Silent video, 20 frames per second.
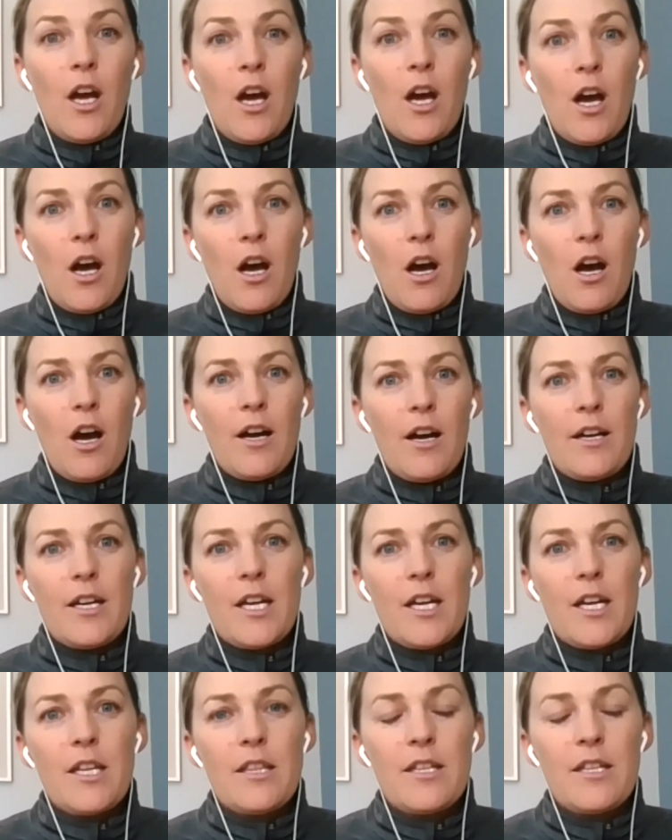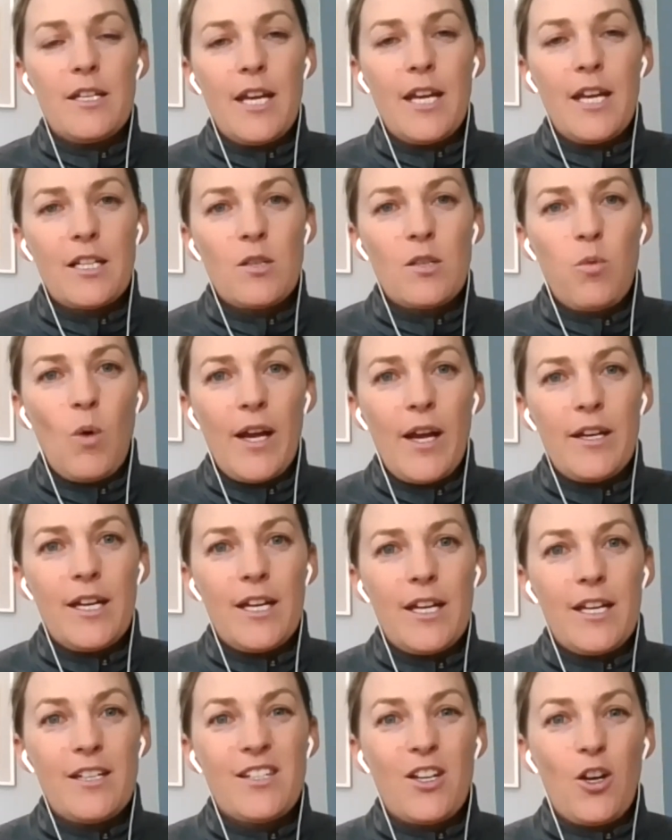The next one
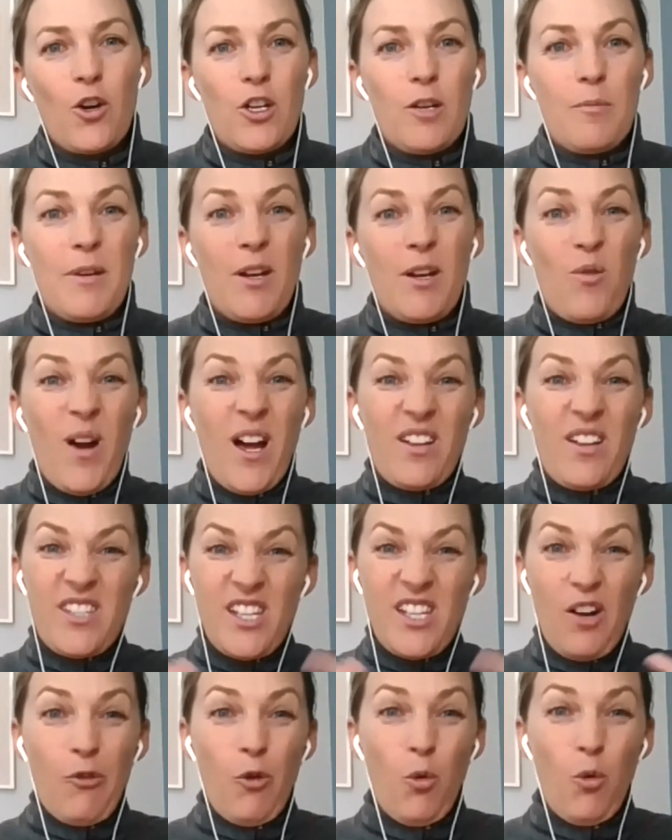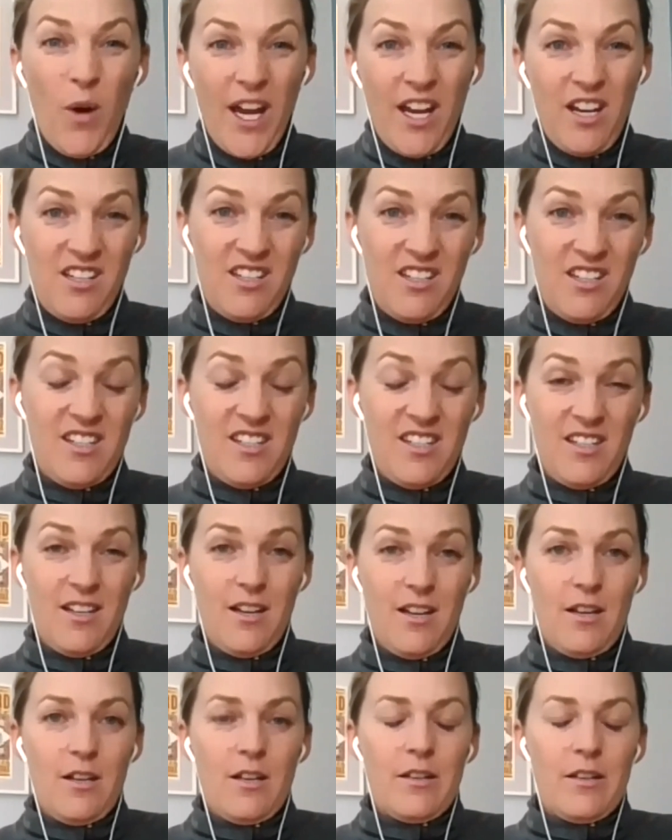is going to be around self-awareness.
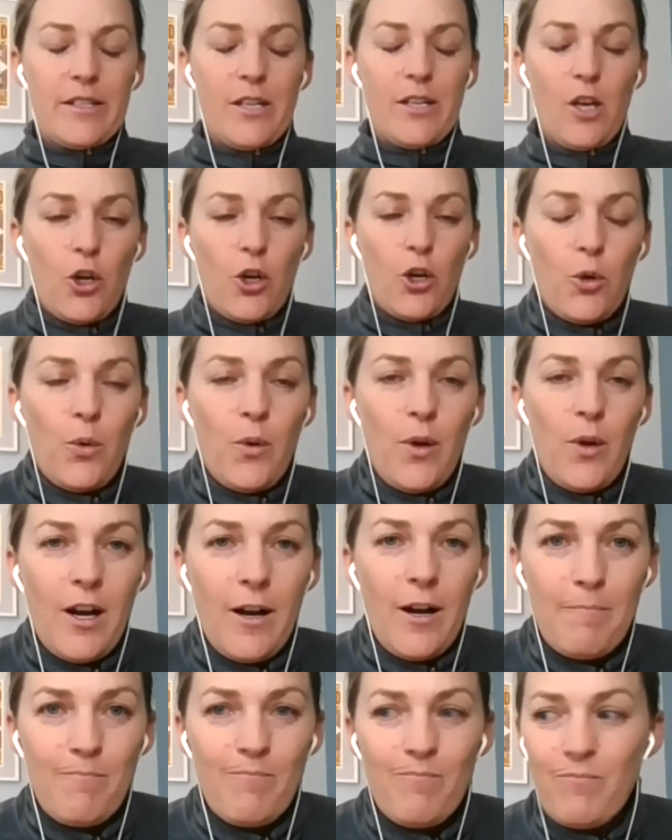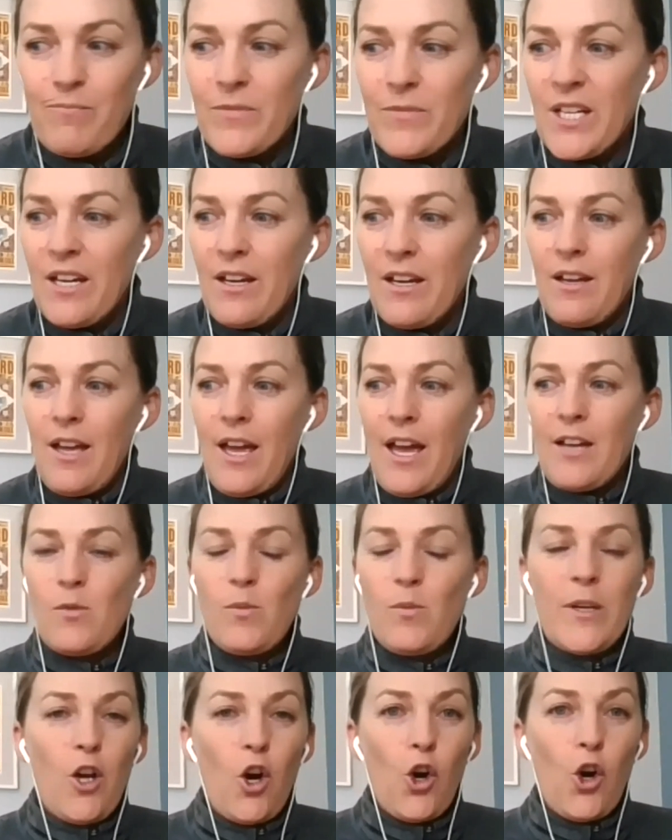So as
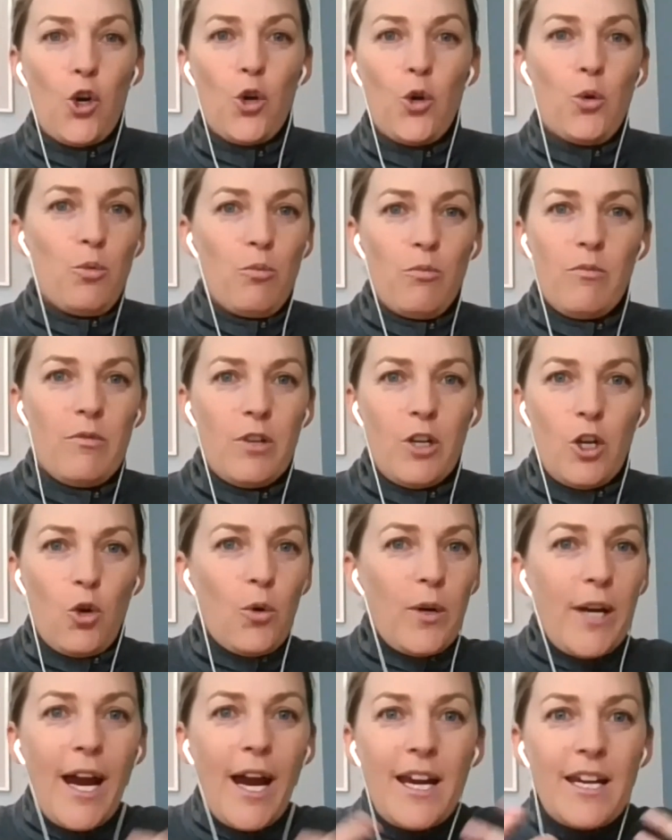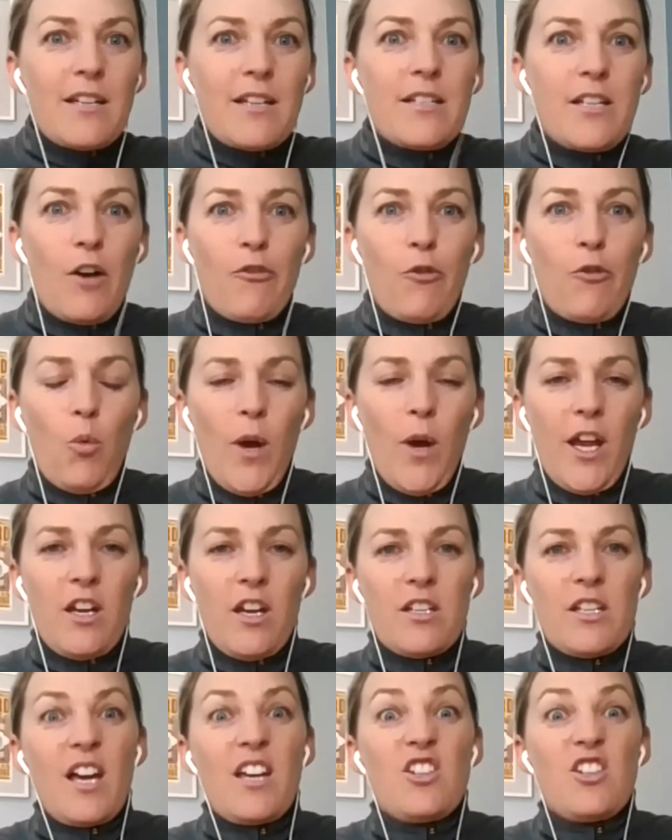we know, creating
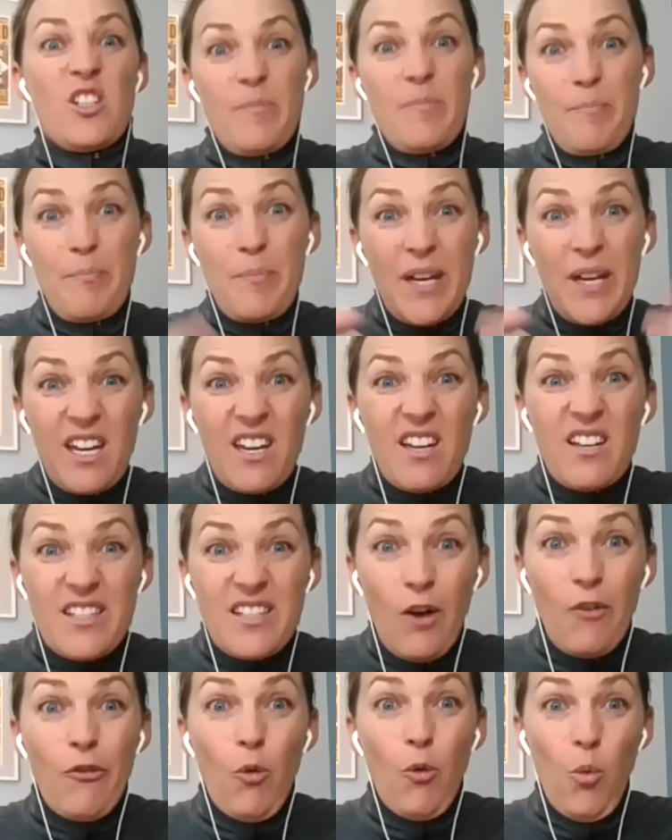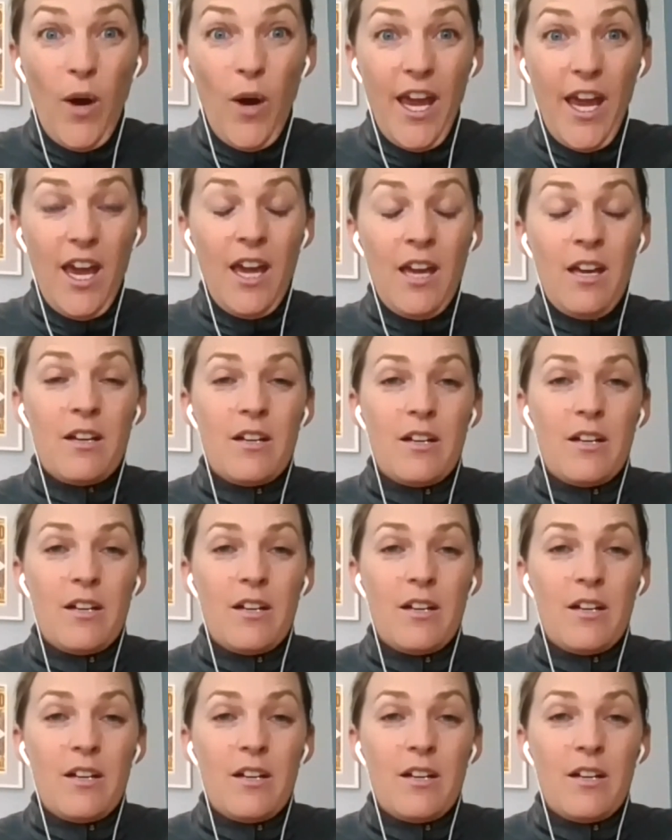self-awareness and just being self-aware